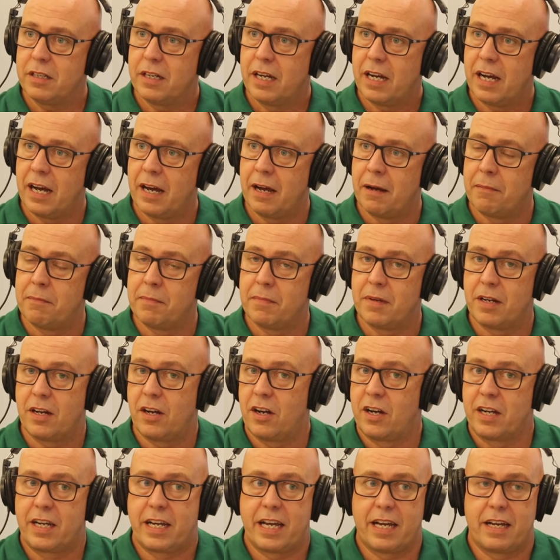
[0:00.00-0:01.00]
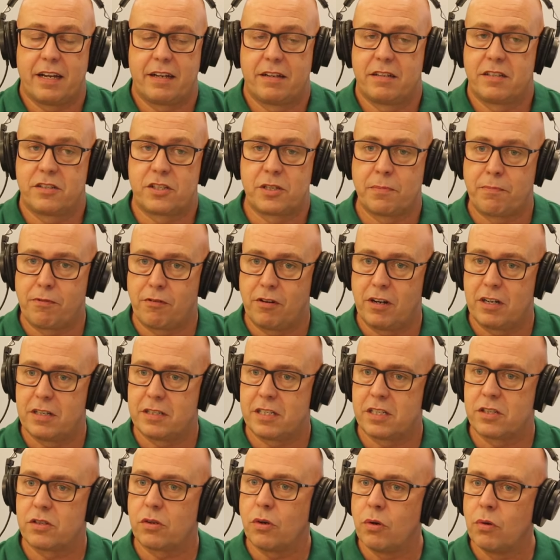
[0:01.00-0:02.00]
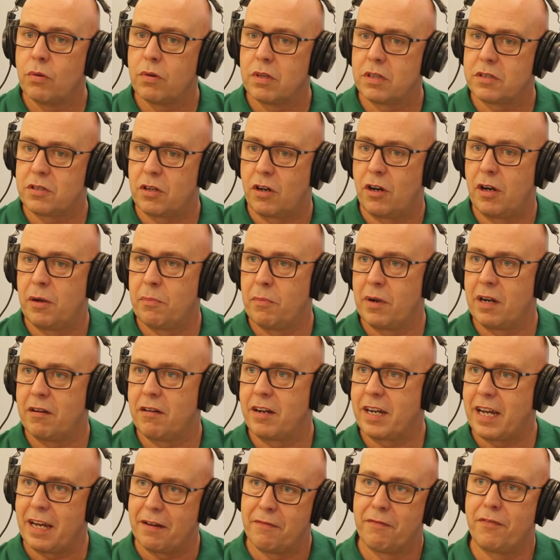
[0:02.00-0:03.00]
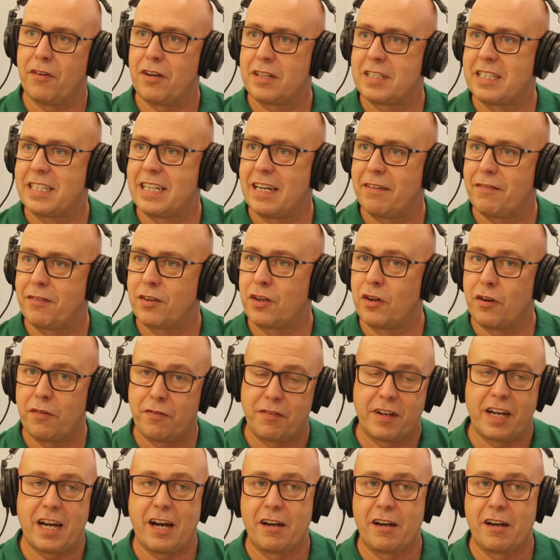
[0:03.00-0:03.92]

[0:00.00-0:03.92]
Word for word: Yeah, um, yeah. I get surprises all the time where I get invited out for coffee.